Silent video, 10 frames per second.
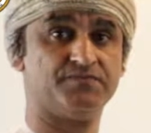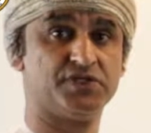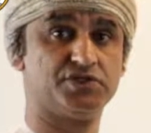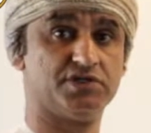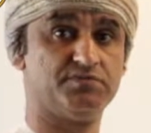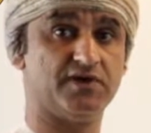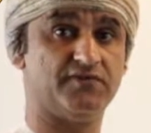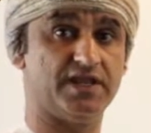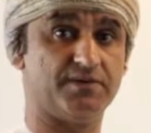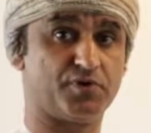should be of
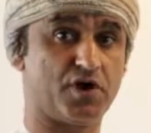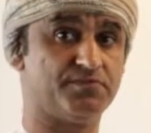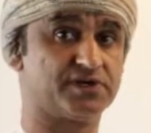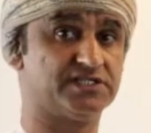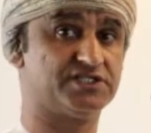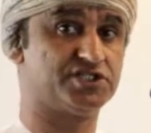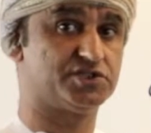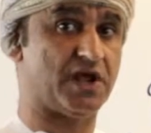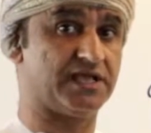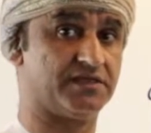an appropriate
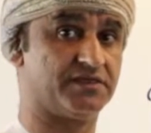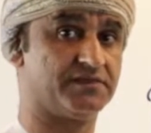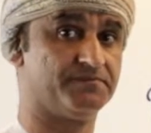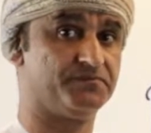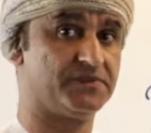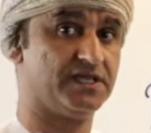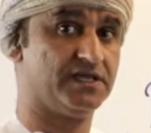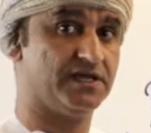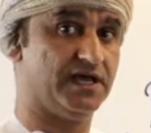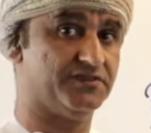strength.
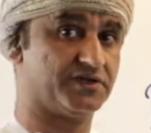And the